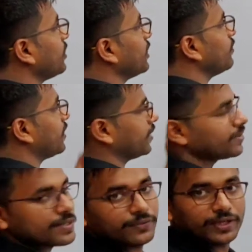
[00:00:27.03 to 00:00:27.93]
with A, but
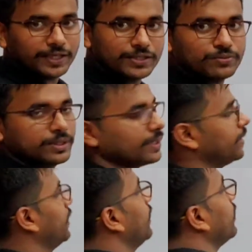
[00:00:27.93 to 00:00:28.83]
it's even ends with A.
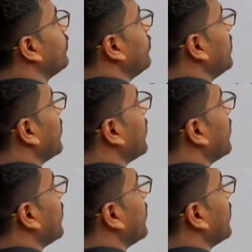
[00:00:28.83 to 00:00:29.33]
BA,